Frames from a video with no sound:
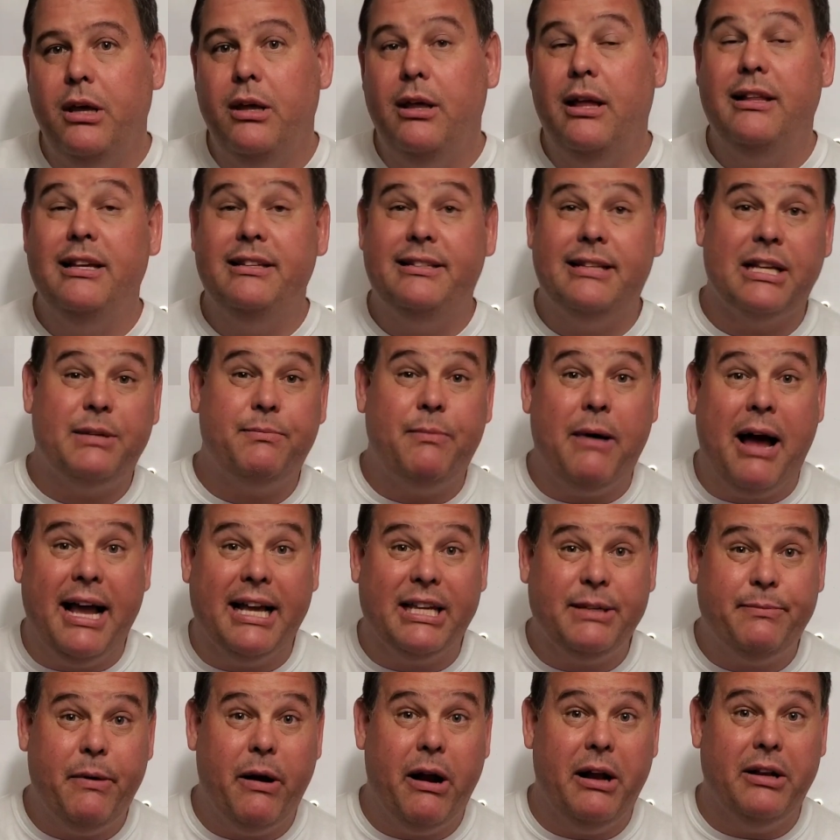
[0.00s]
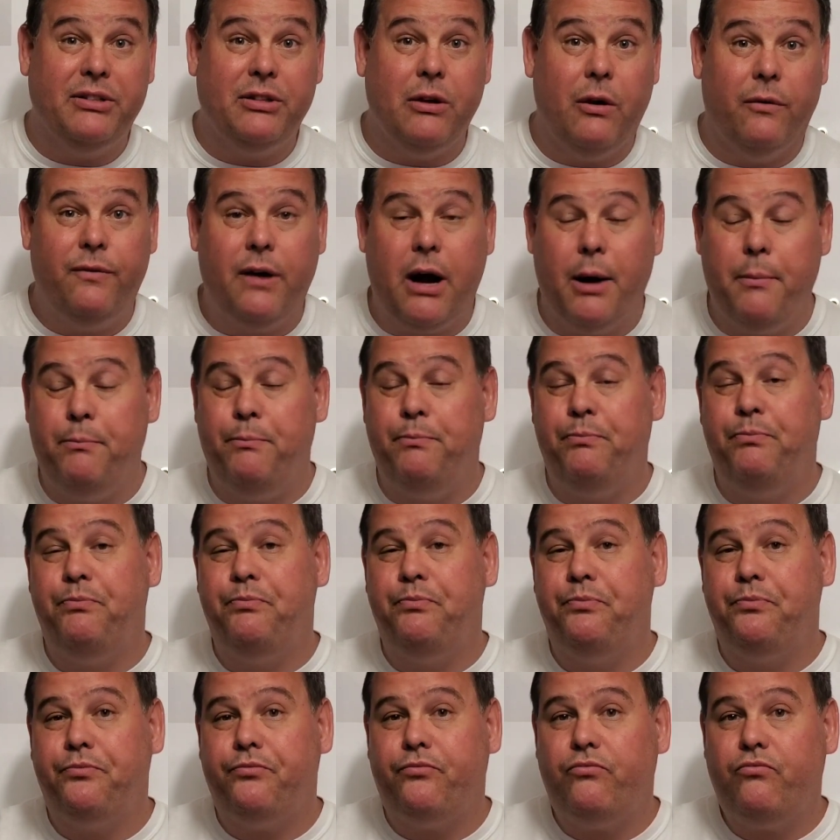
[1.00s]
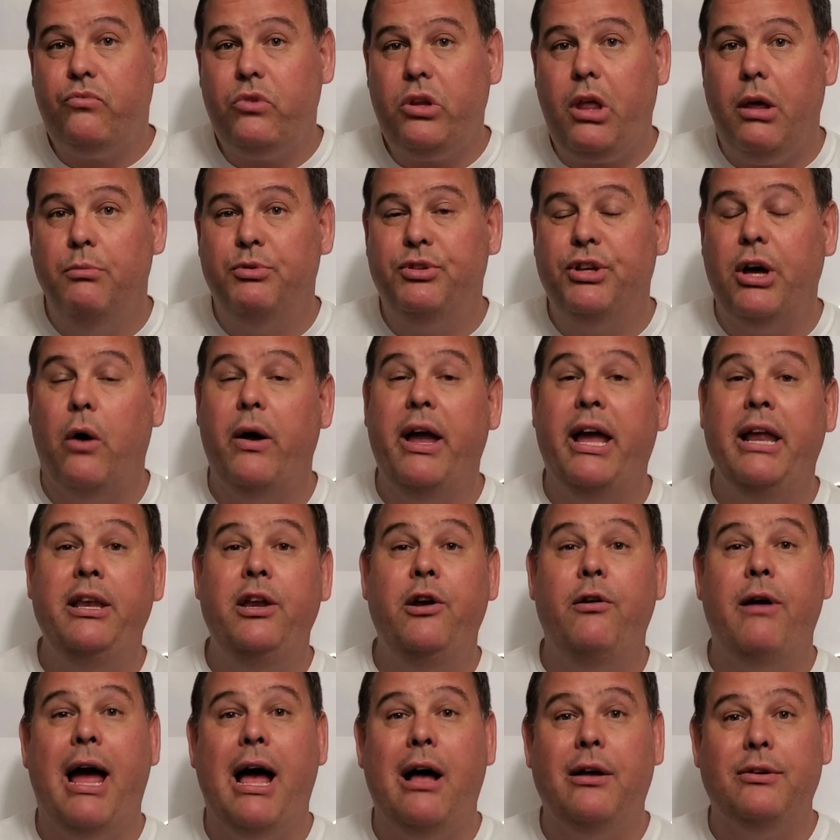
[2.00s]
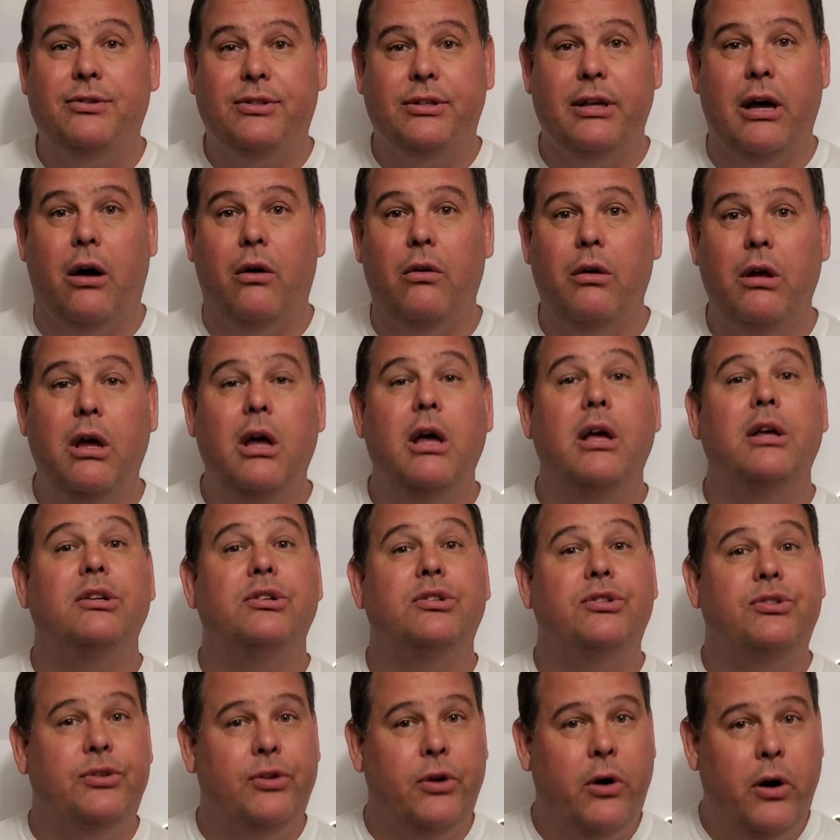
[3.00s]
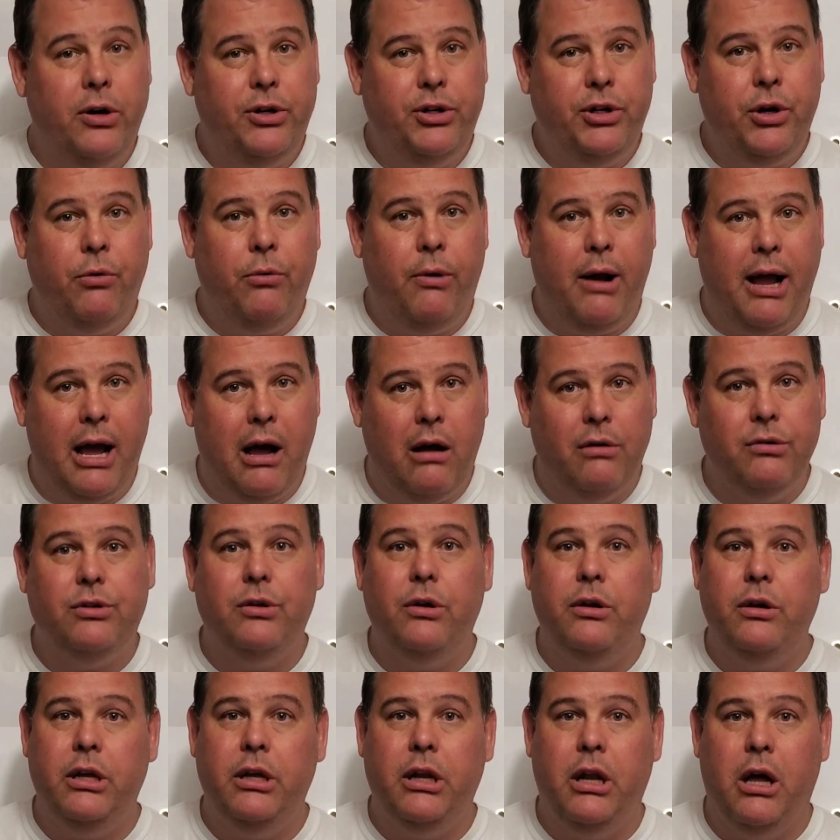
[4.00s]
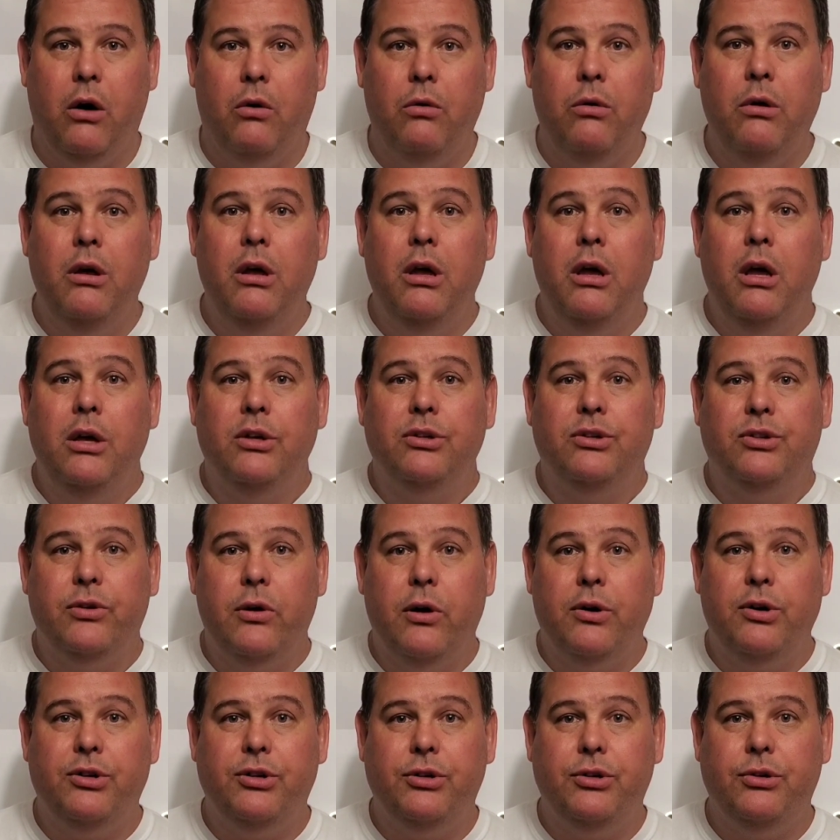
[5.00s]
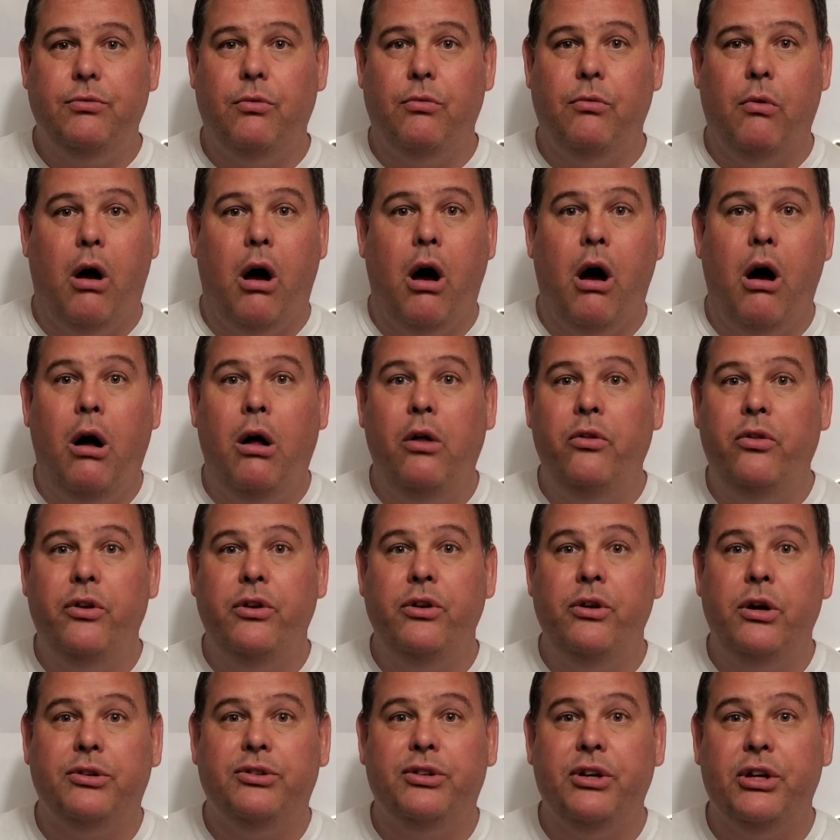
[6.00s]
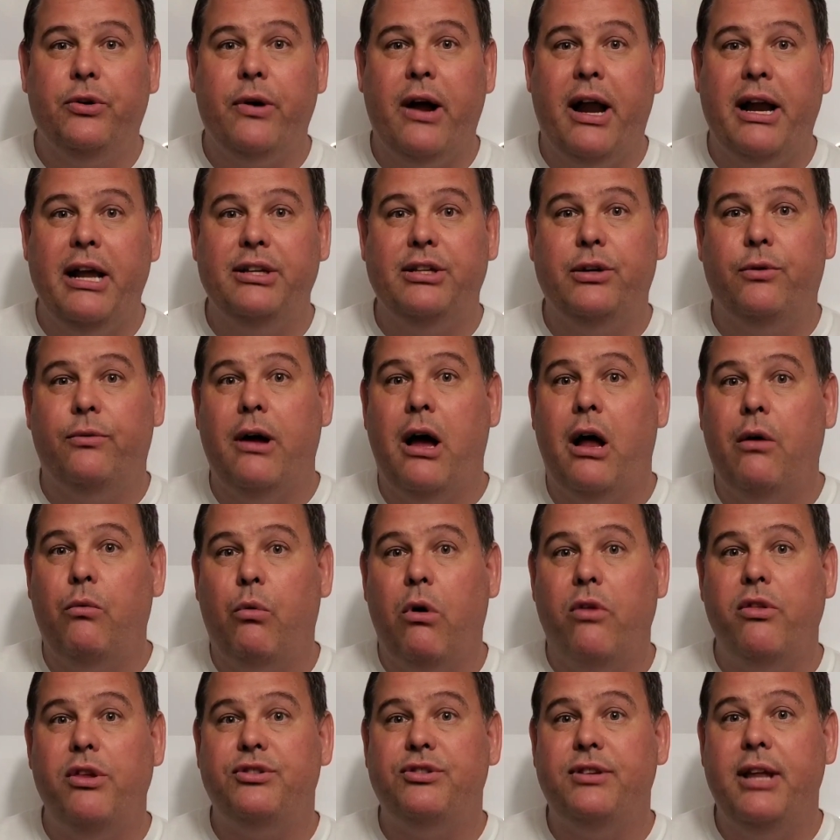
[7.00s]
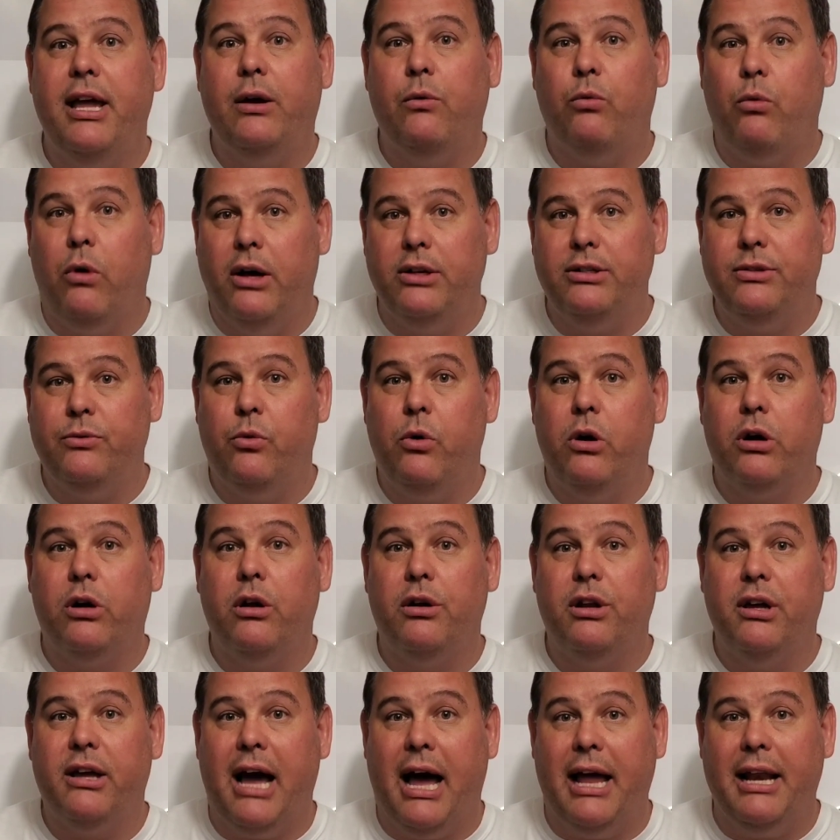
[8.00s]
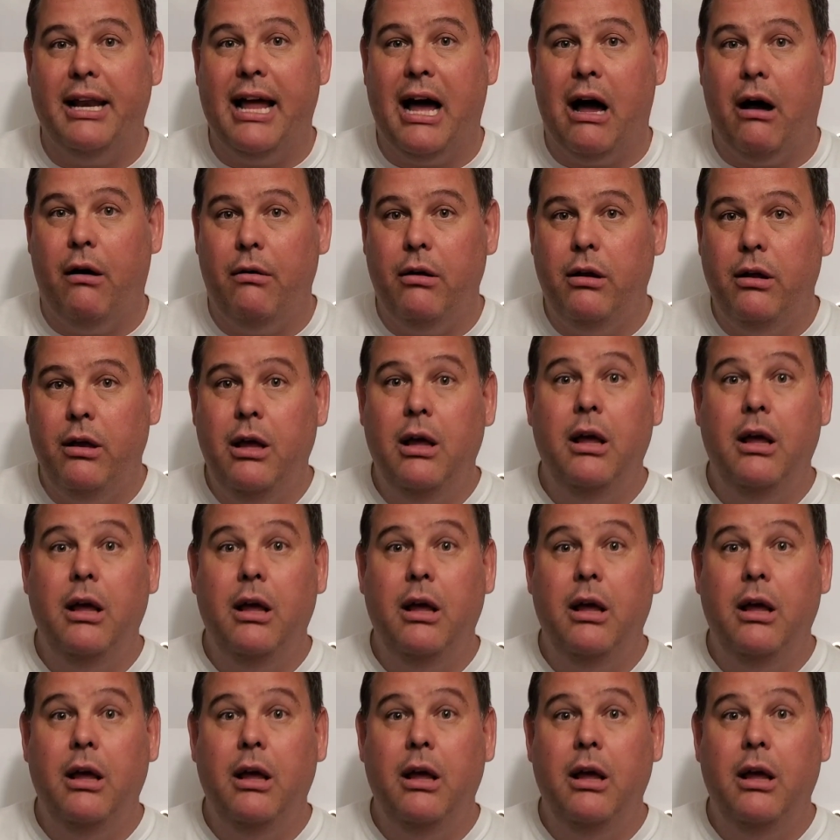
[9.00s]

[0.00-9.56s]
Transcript: At least that's my experience so far. So in your house, though, search around. Search all the nooks and crannies around where the snake was and where it could have gotten out.